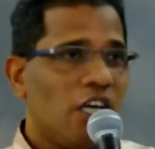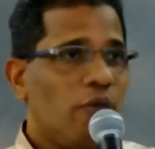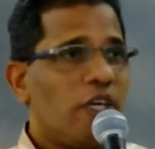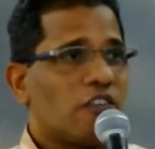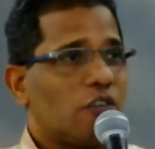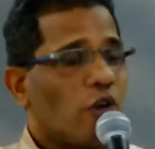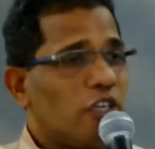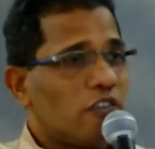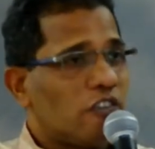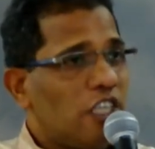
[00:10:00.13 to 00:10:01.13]
We are going
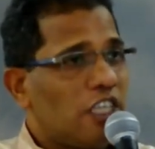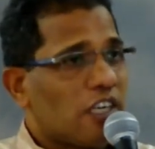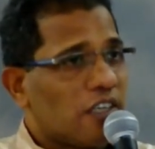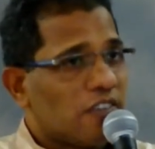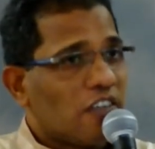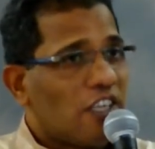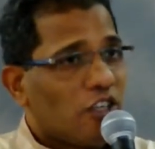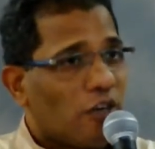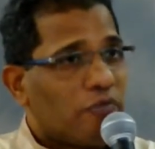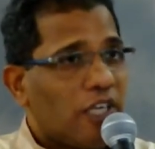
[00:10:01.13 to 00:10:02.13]
to see the result
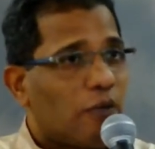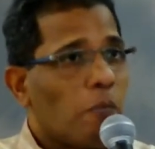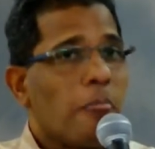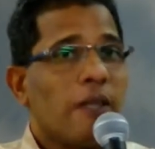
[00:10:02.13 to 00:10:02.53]
of the